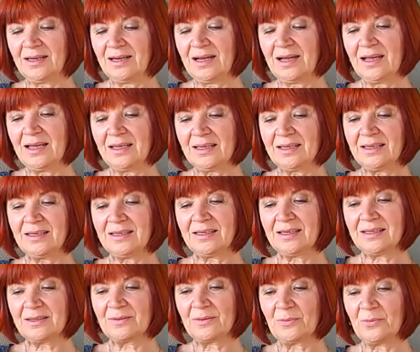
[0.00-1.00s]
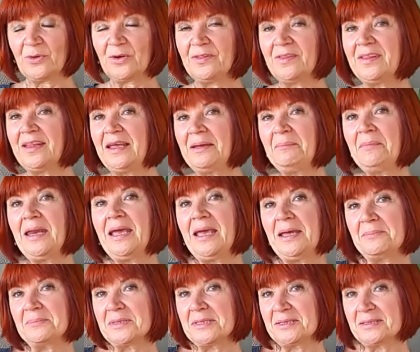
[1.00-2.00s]
I won't name
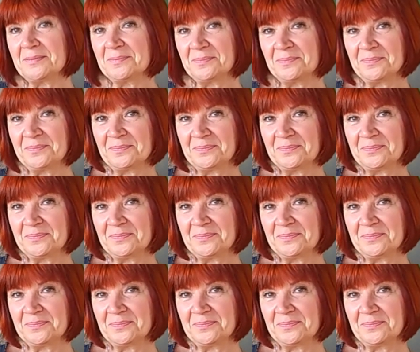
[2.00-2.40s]
names.